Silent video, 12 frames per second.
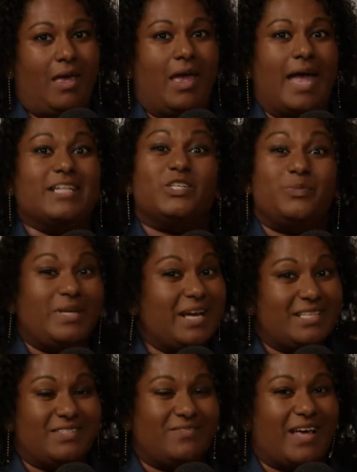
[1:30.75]
And so
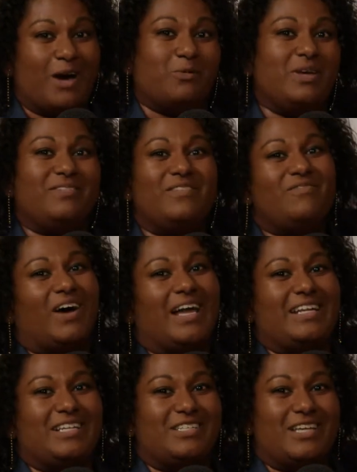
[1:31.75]
because of that, we've
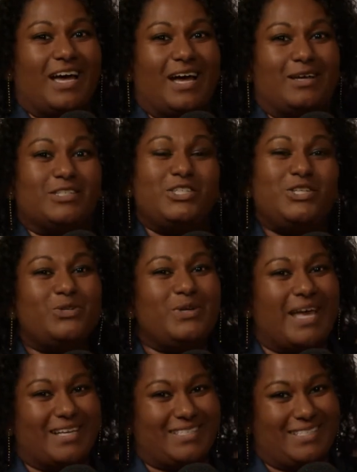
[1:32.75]
invited two
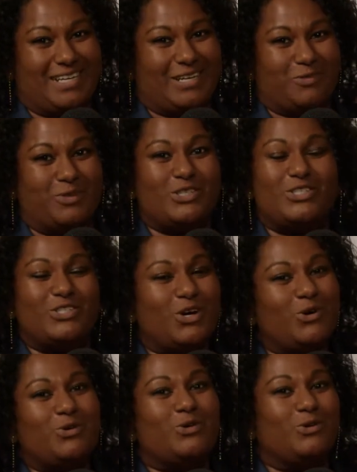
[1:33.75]
guests here. We're
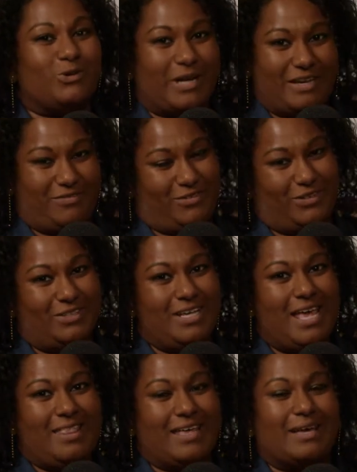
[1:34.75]
so grateful
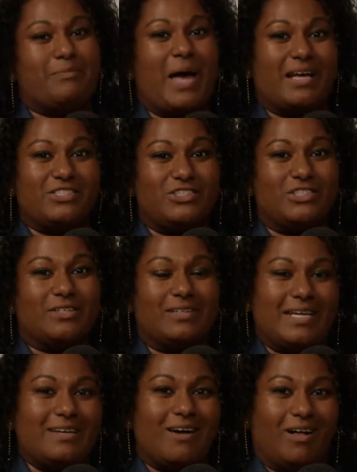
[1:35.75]
that Pastor
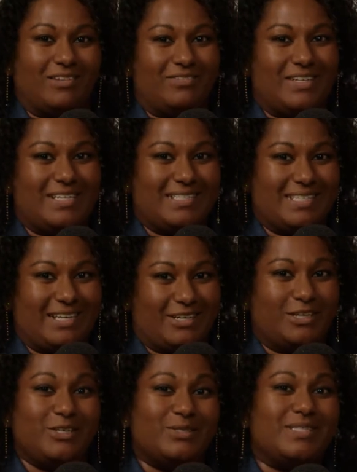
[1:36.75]
Clayton Oliphint is
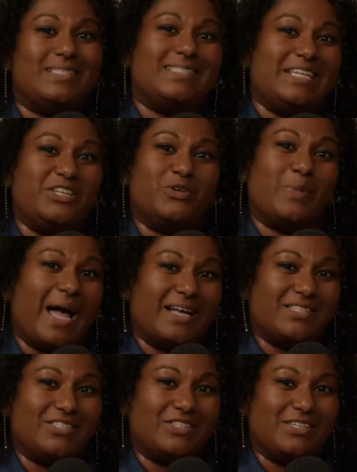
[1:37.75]
here, who's the senior
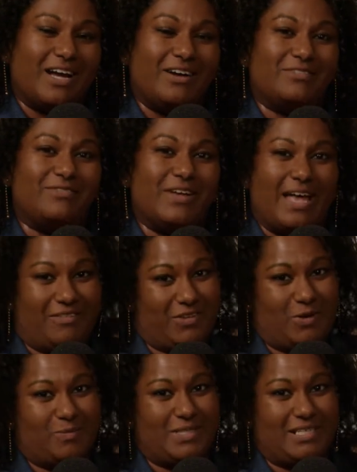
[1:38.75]
pastor of
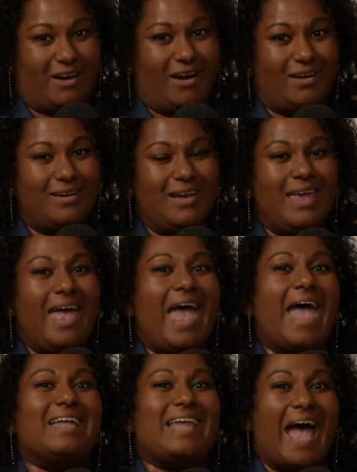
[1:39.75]
FUMCR,
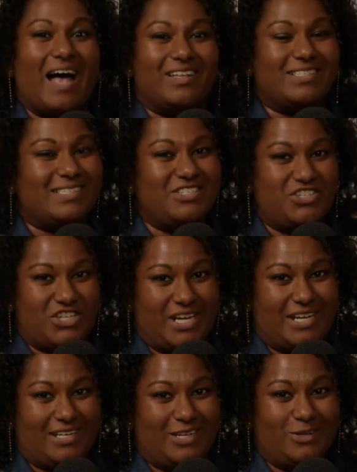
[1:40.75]
and Allison
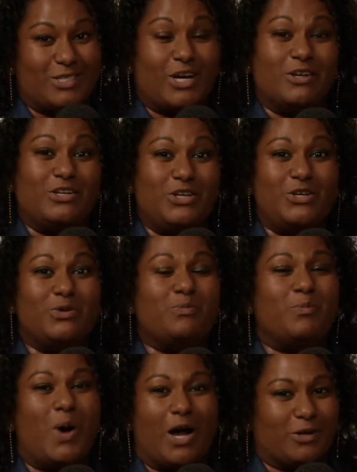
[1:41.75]
Jean, who's our new
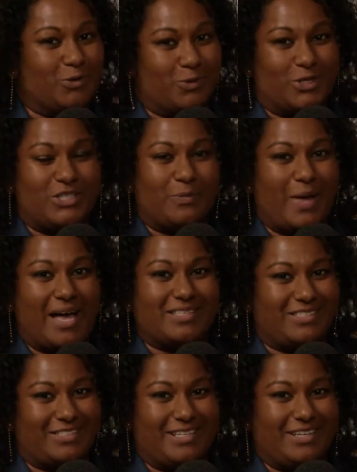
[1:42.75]
modern worship
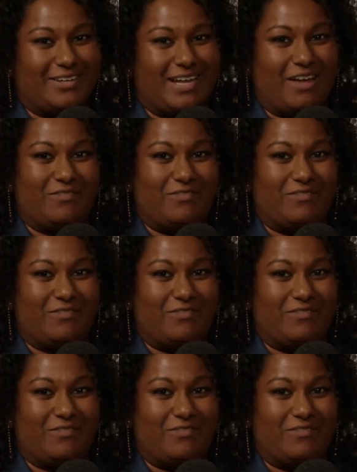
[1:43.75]
pastor here at